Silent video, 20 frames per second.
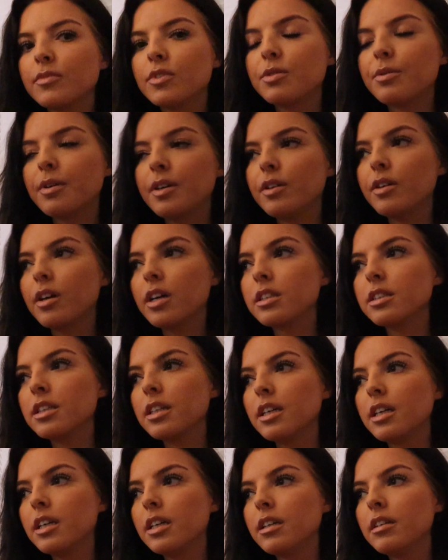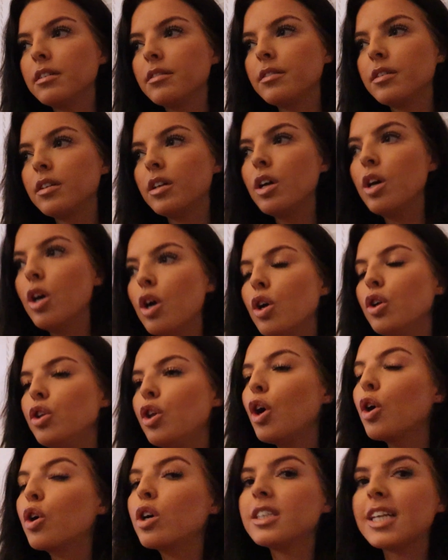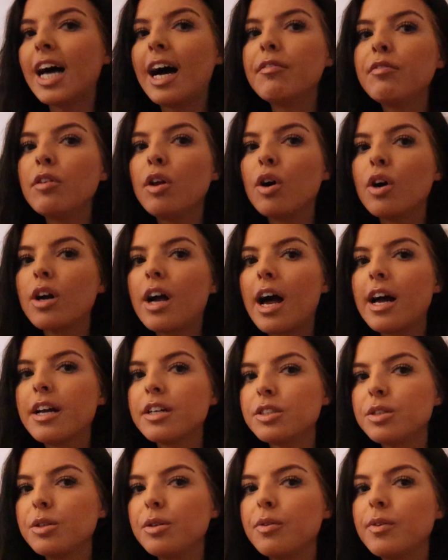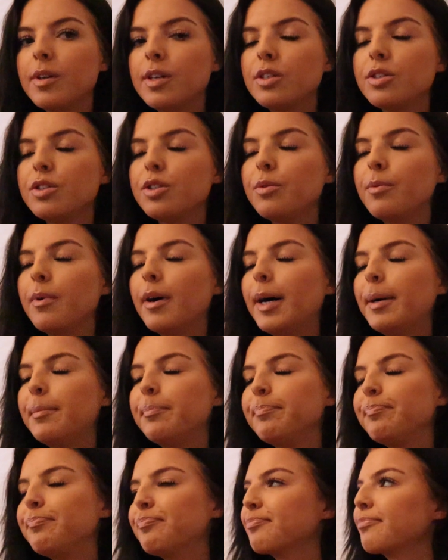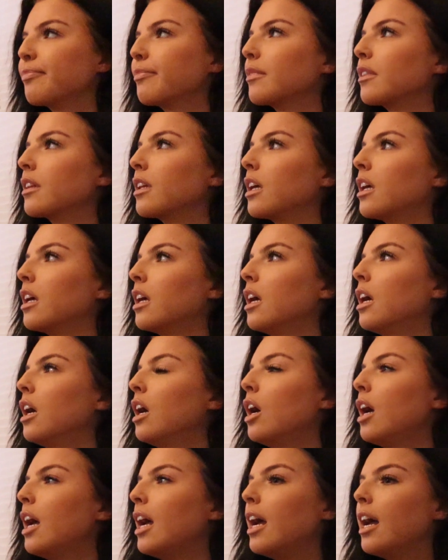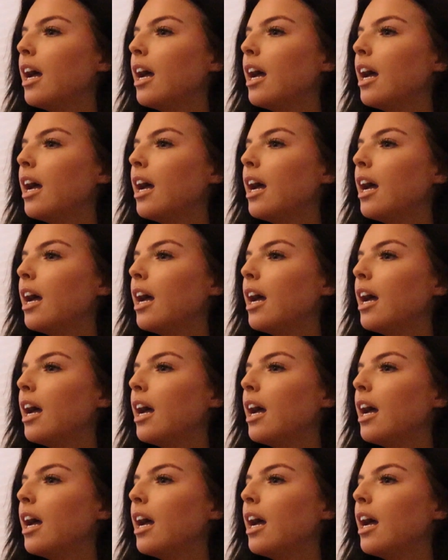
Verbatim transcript: No, we wouldn't be the clickbait. You. No, because I have a lot of guys who are into um. Whoa! Whoa!